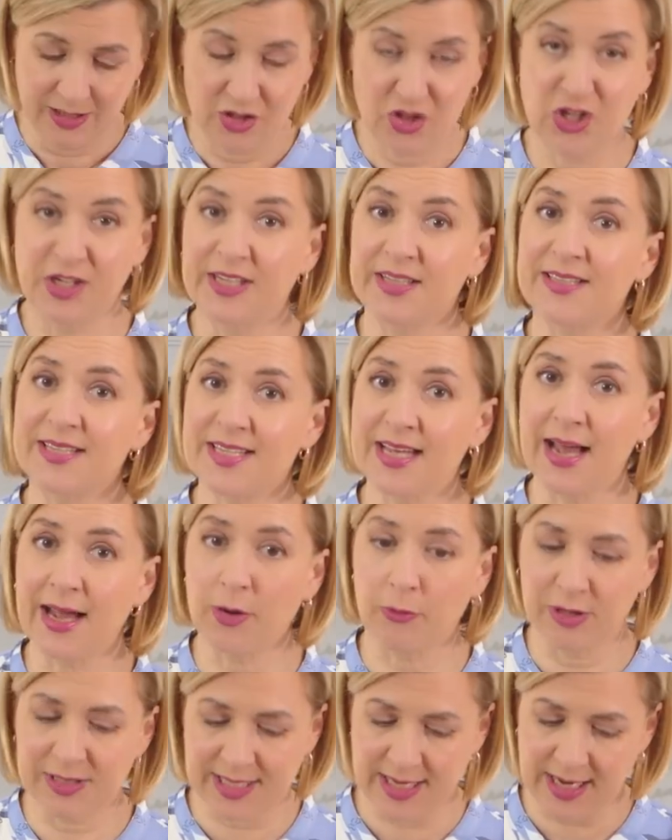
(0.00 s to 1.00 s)
She did say it
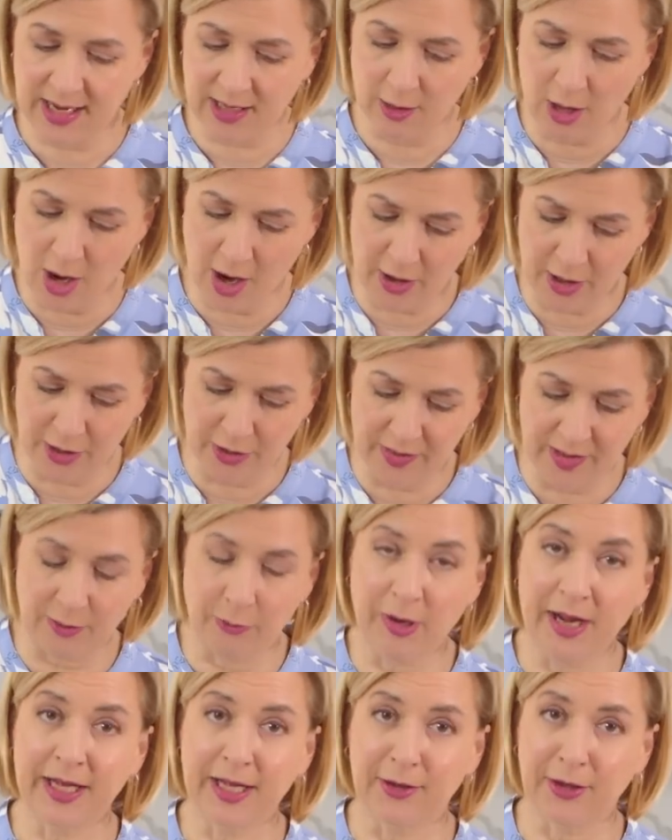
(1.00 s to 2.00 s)
would take longer than
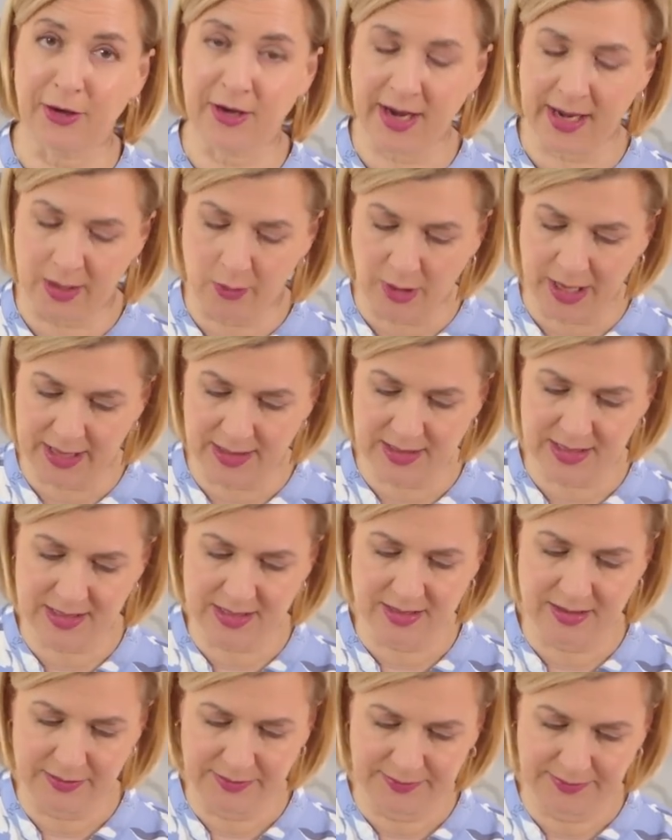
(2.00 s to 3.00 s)
regular egg
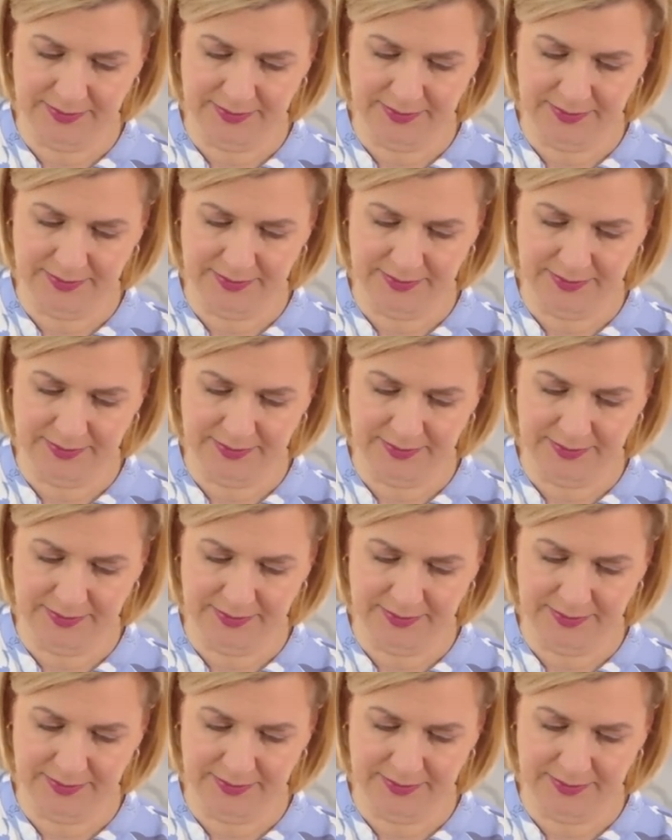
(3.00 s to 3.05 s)
whites.